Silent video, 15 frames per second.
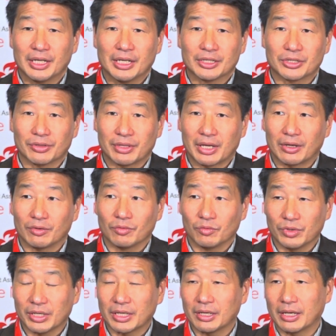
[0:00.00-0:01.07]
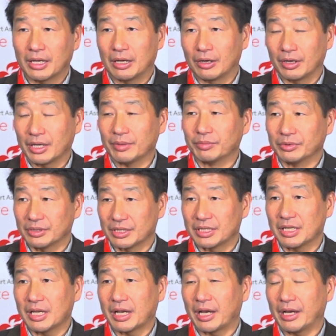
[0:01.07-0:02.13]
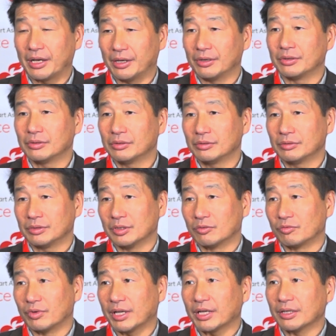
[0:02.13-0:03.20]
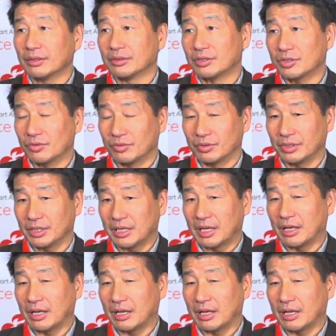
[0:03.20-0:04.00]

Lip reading: so that we are able to see how the regulatory